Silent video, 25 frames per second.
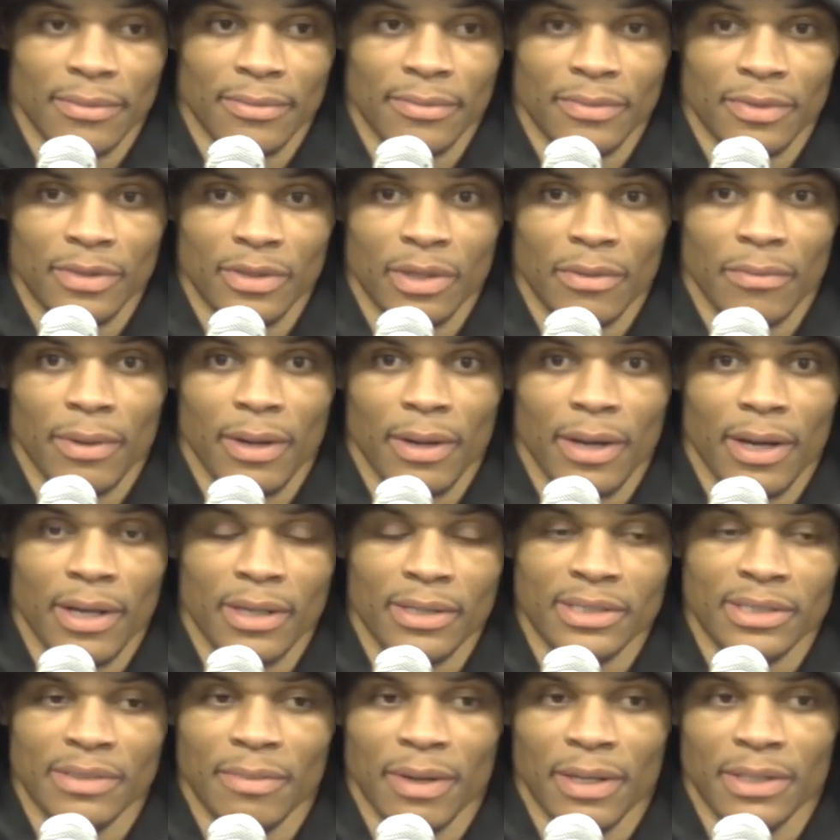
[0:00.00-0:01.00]
You know,
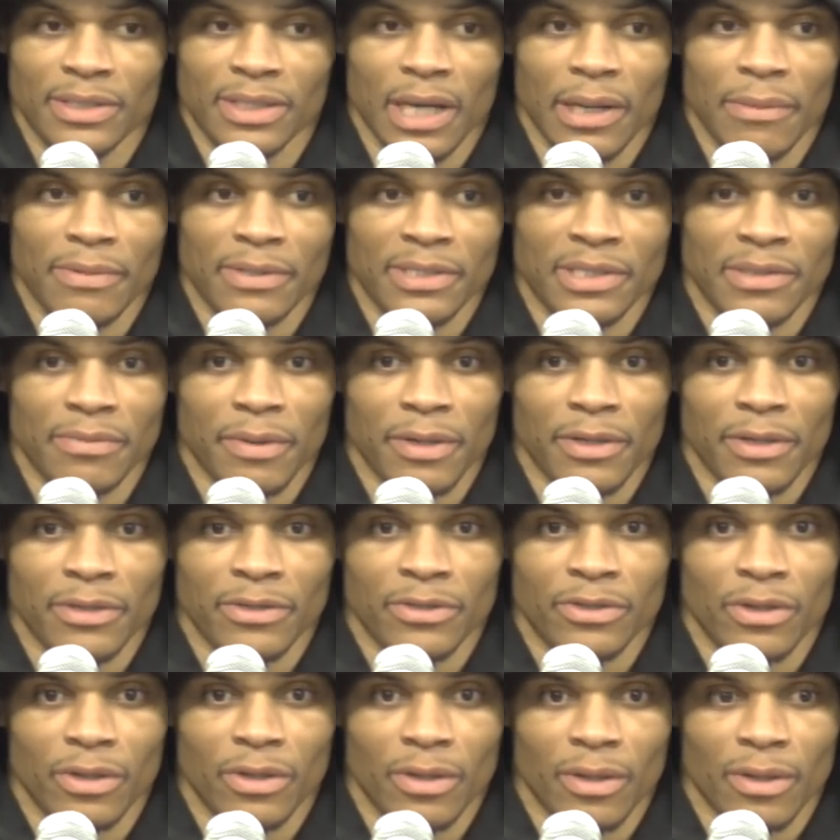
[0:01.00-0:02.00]
my job is to make
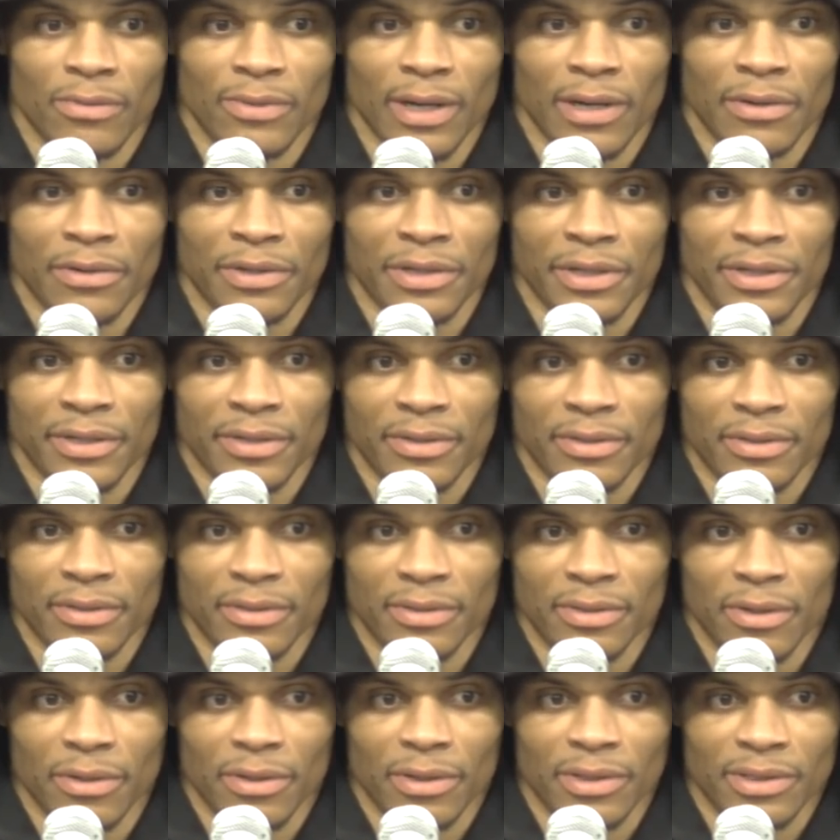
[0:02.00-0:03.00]
sure around here,
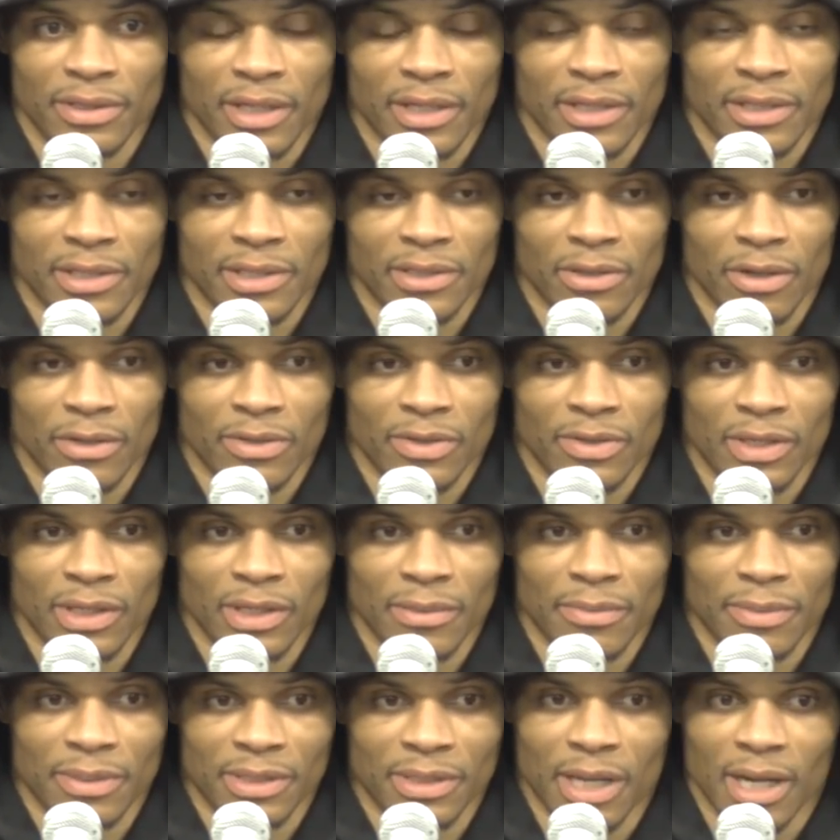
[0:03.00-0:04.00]
organization, our
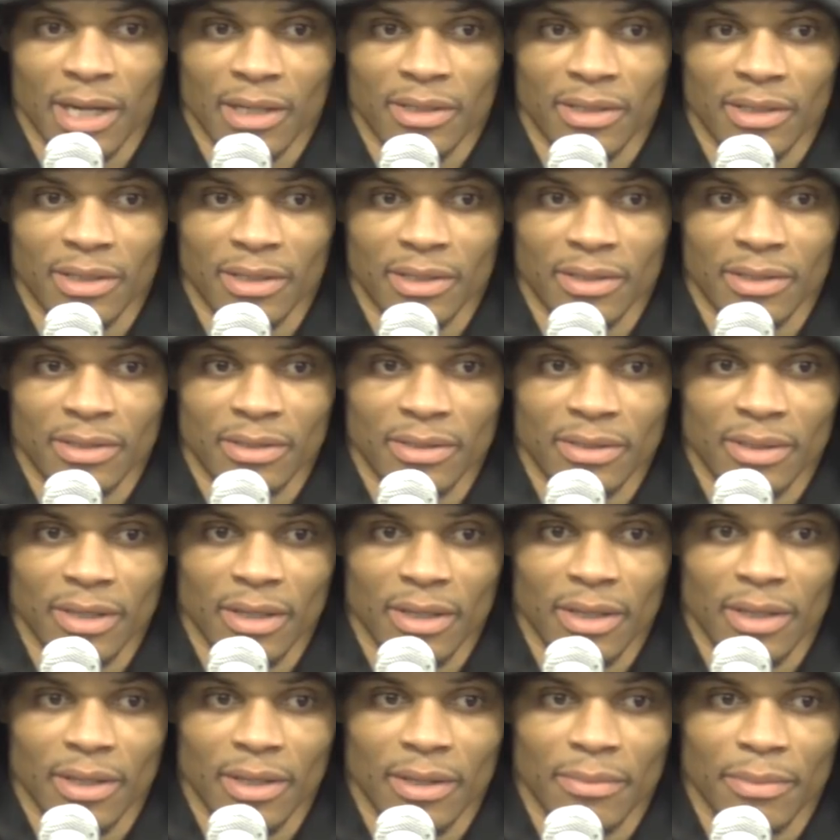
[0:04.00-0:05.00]
team is locked in.
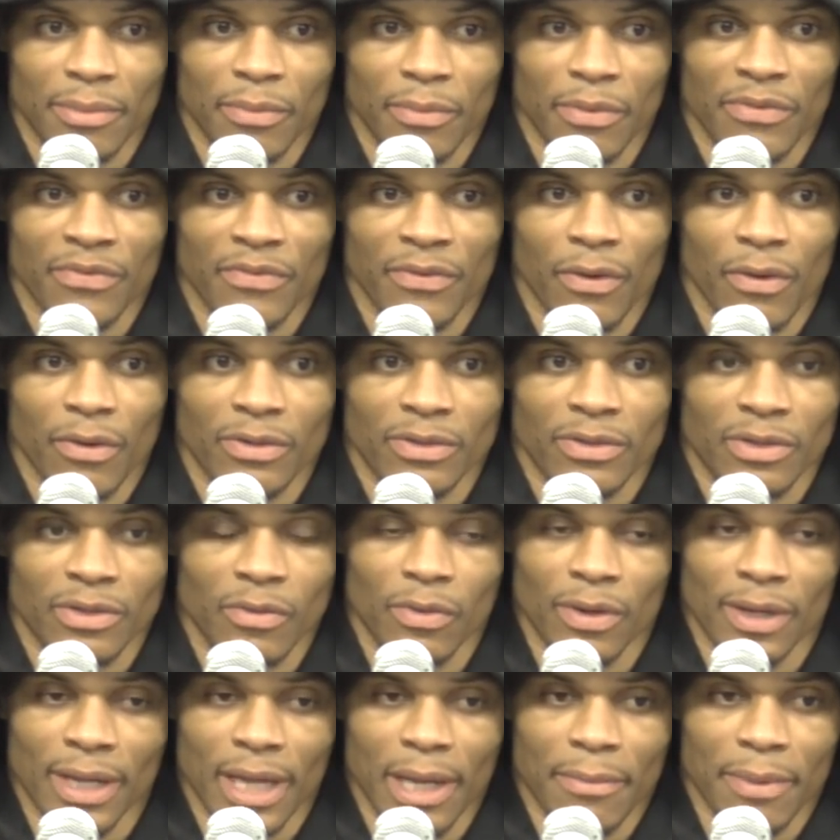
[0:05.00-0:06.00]
We focus
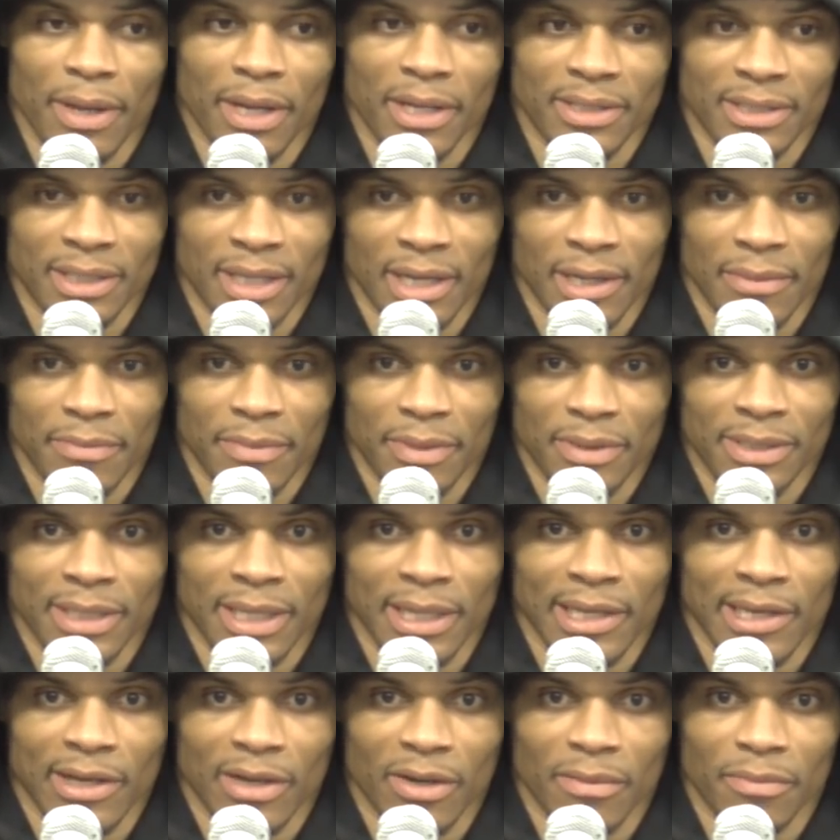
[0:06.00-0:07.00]
on one game at a time and
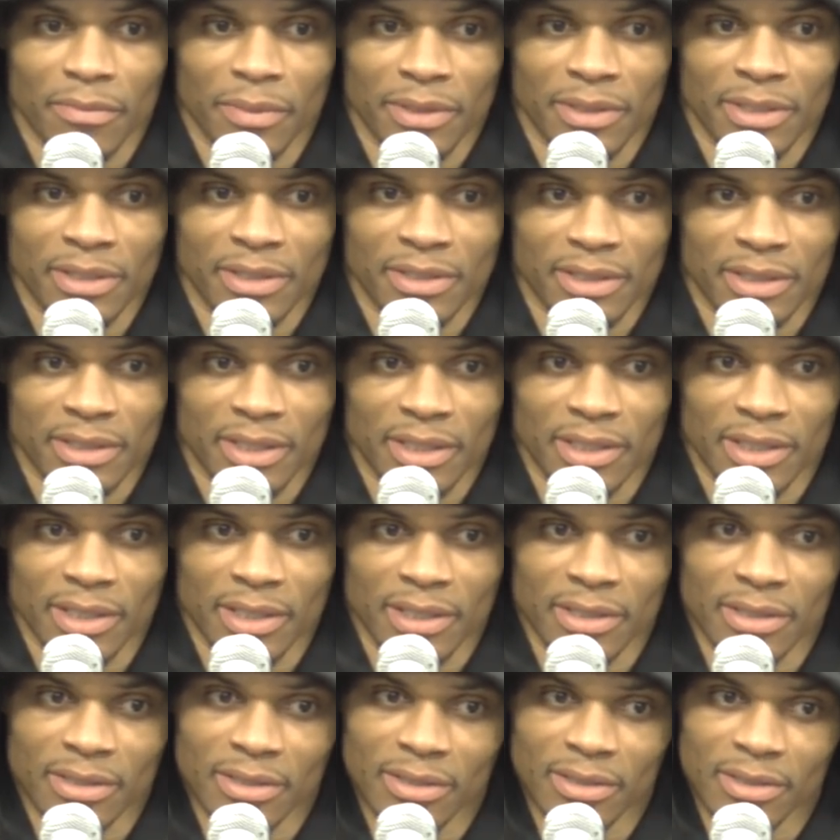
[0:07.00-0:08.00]
take care of business. And
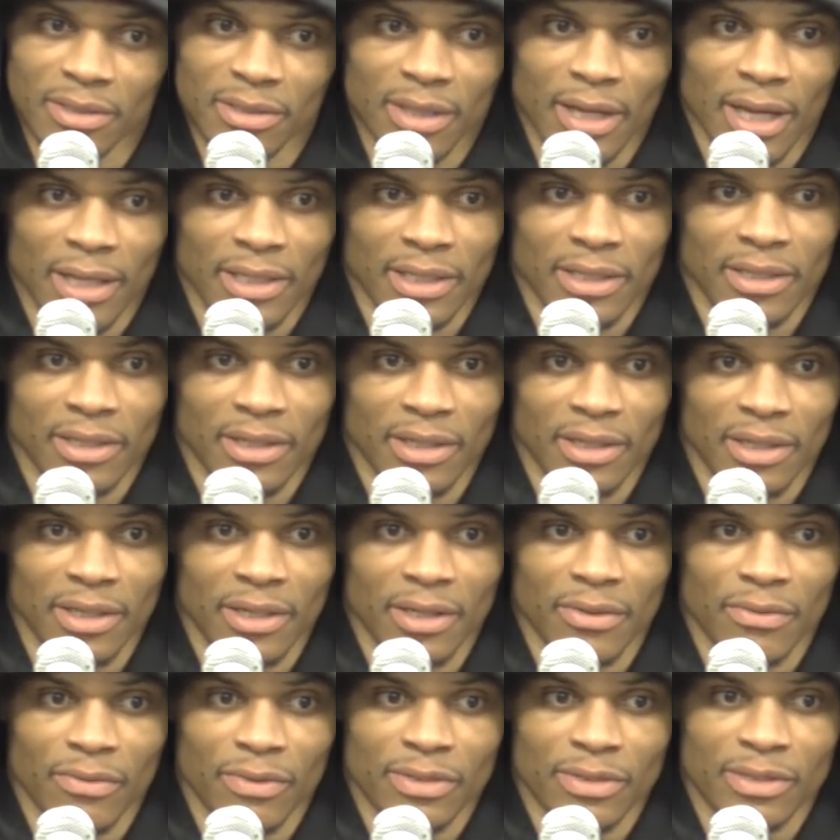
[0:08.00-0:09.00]
then at the end of the
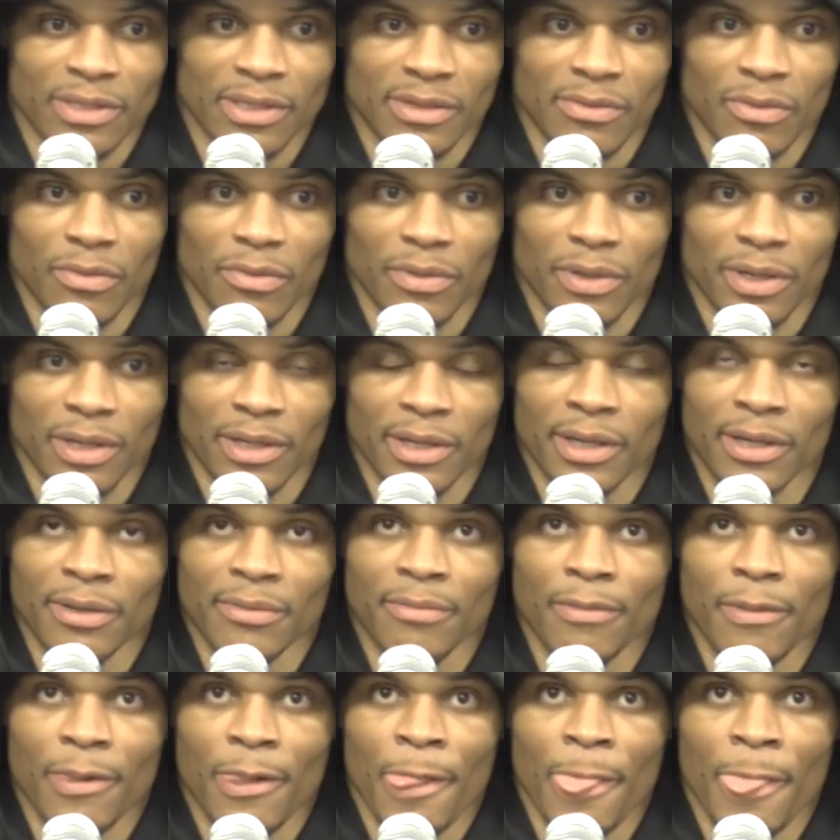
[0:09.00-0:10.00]
year, we see where we end
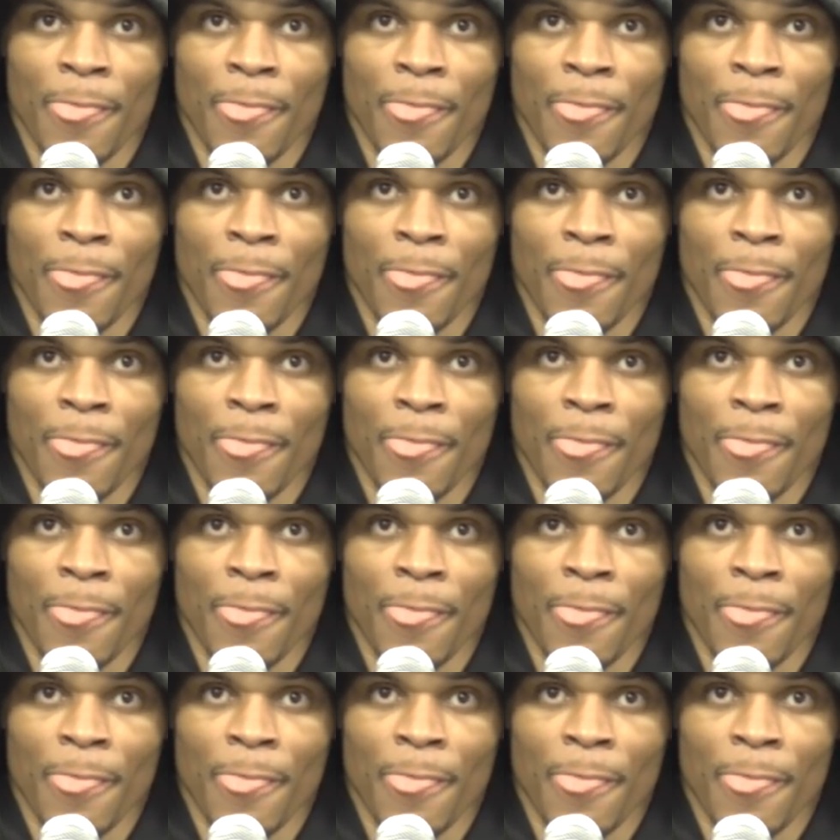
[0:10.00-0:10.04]
up.